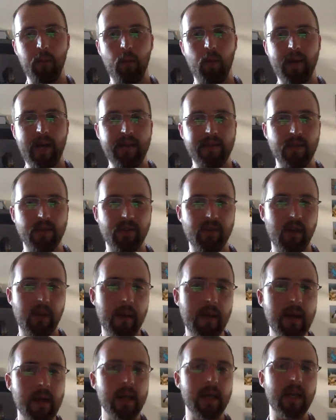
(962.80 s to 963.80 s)
whatever. So
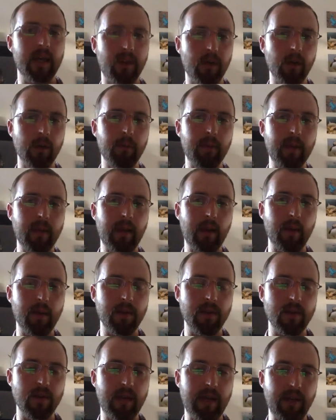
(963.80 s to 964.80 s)
it could be that we
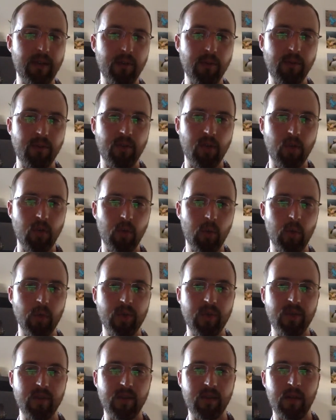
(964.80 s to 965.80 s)
do get some still
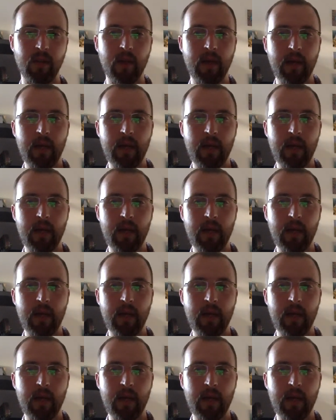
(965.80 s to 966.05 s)
waters and